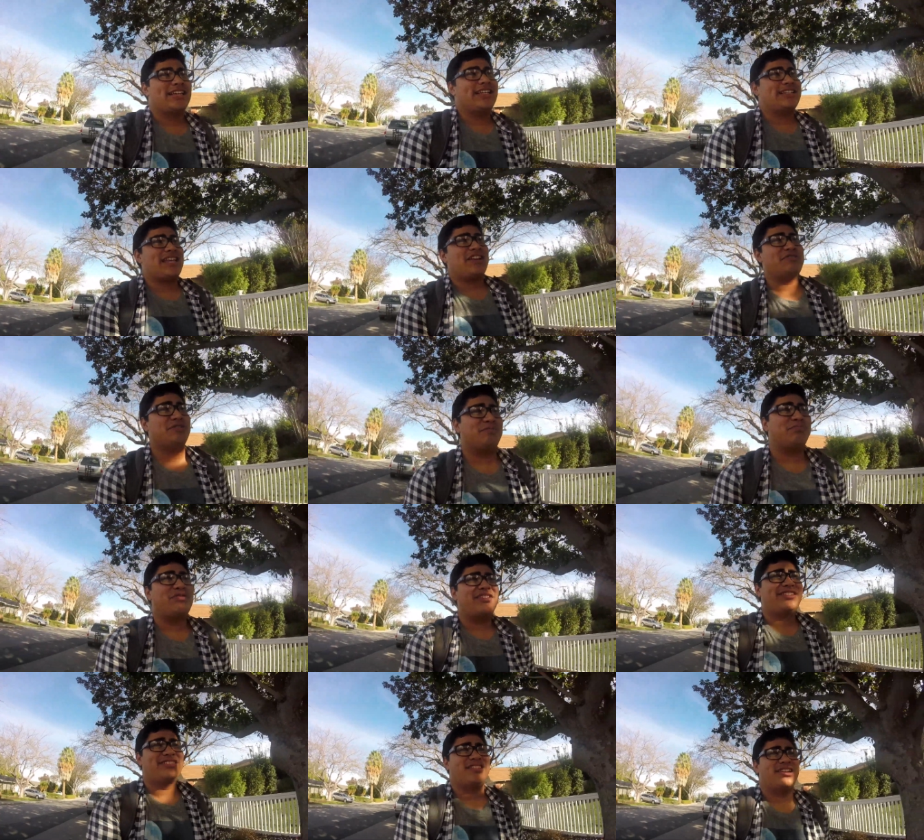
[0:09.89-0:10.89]
It's actually
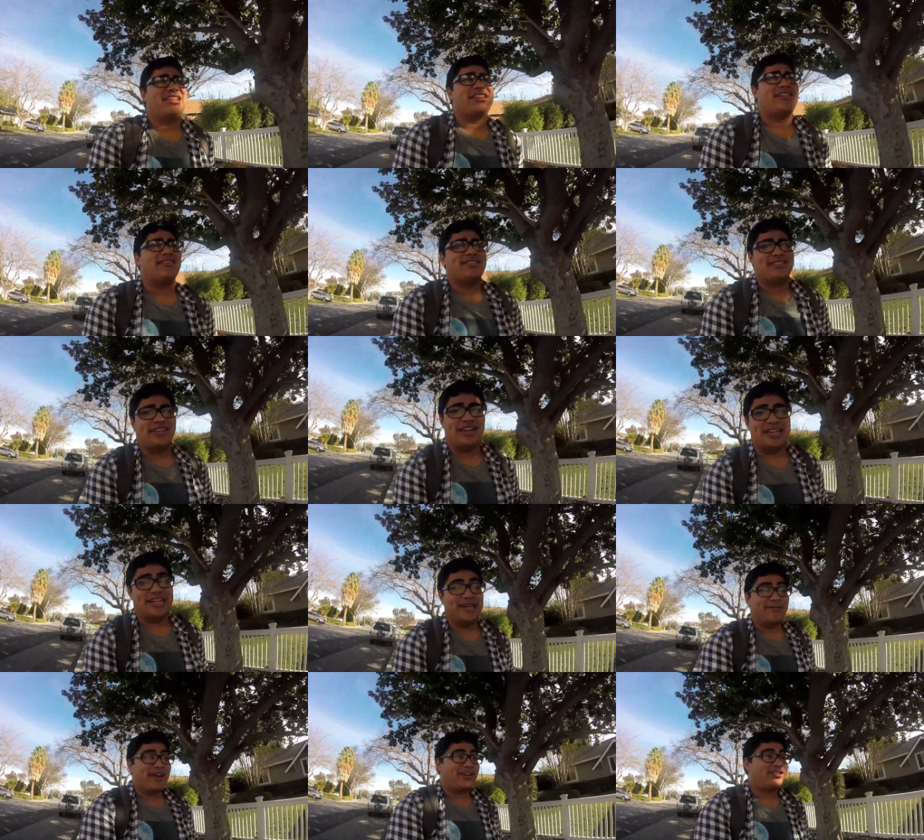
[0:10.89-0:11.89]
pretty sunny outside,
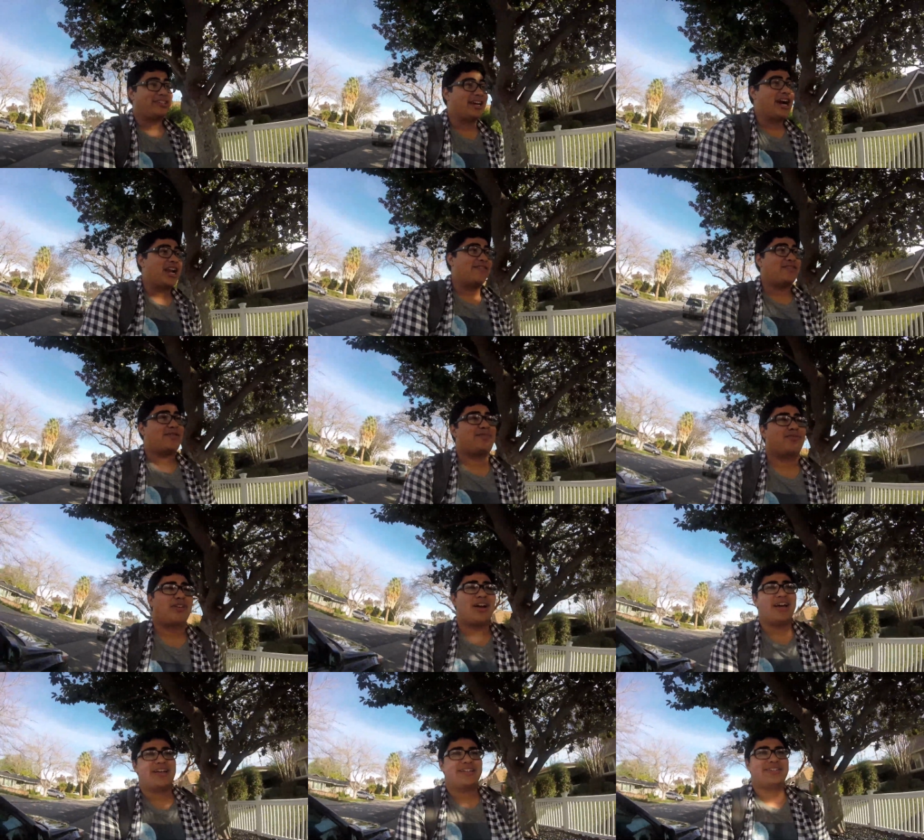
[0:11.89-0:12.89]
and I'm actually kind of
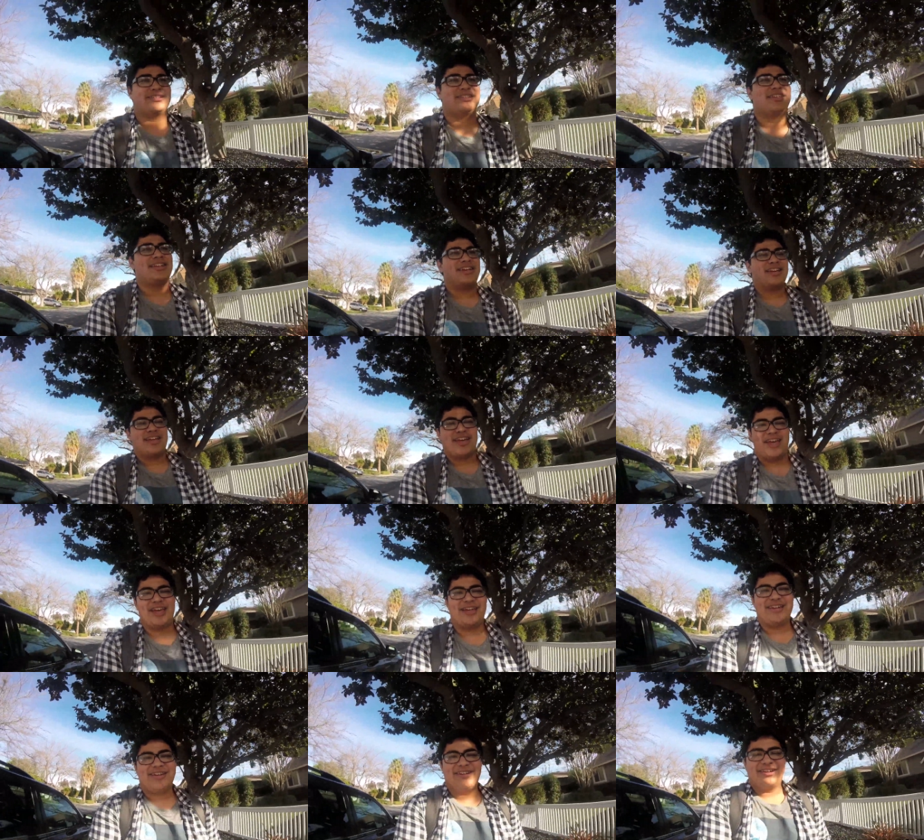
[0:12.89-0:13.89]
surprised.
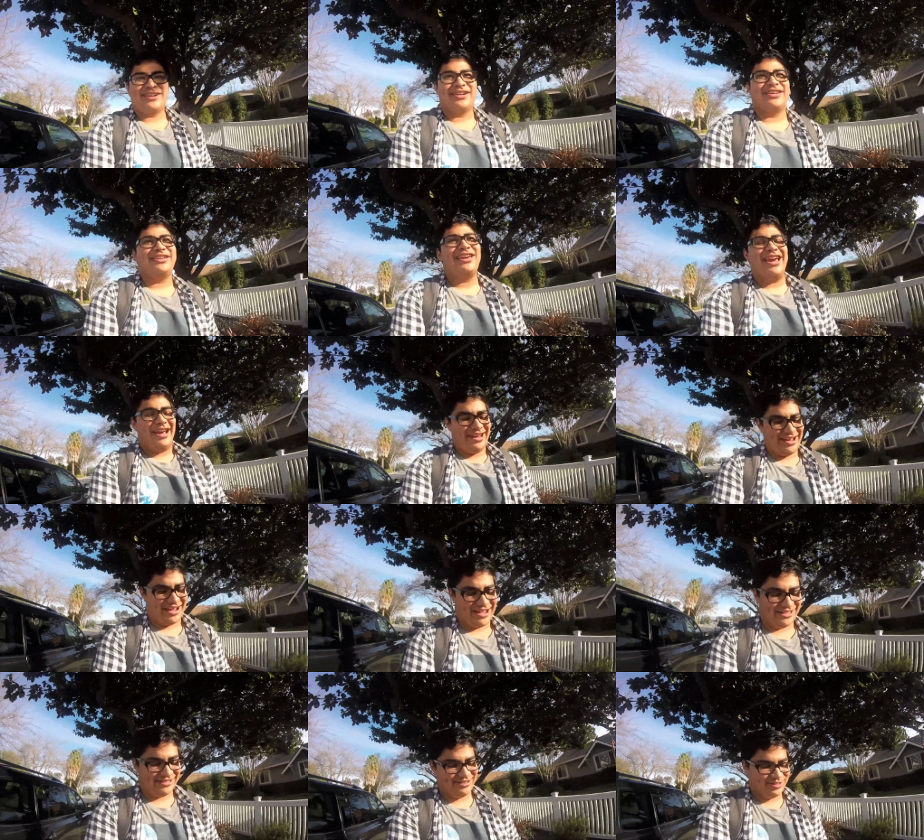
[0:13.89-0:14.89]
And uh, yeah,
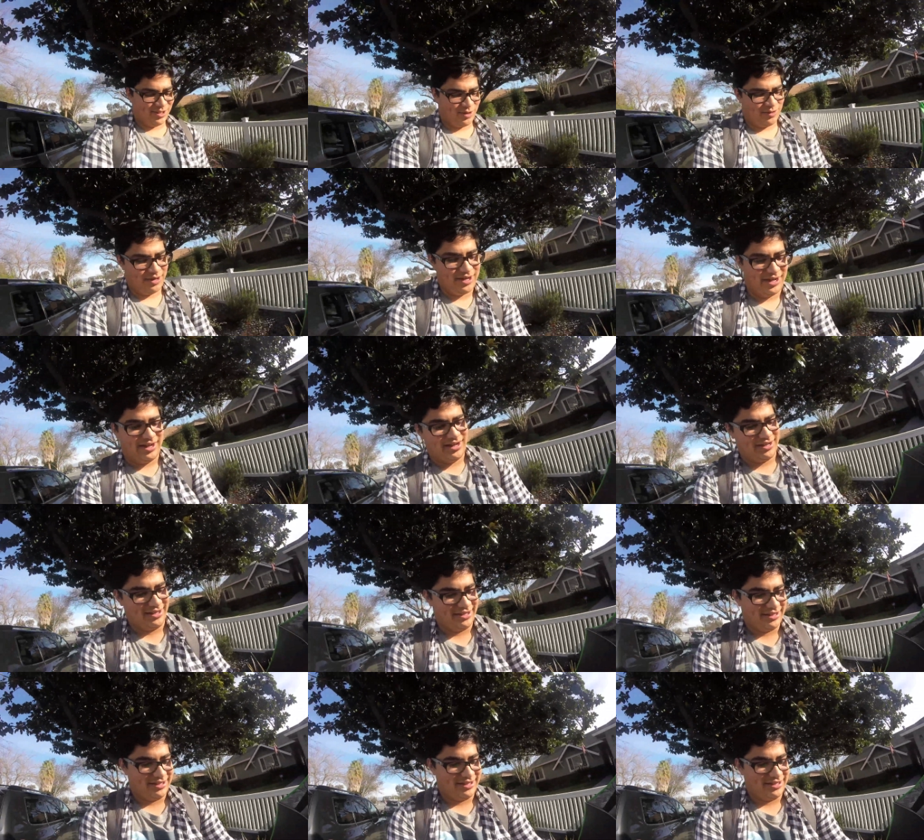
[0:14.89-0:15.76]
guys, so uh...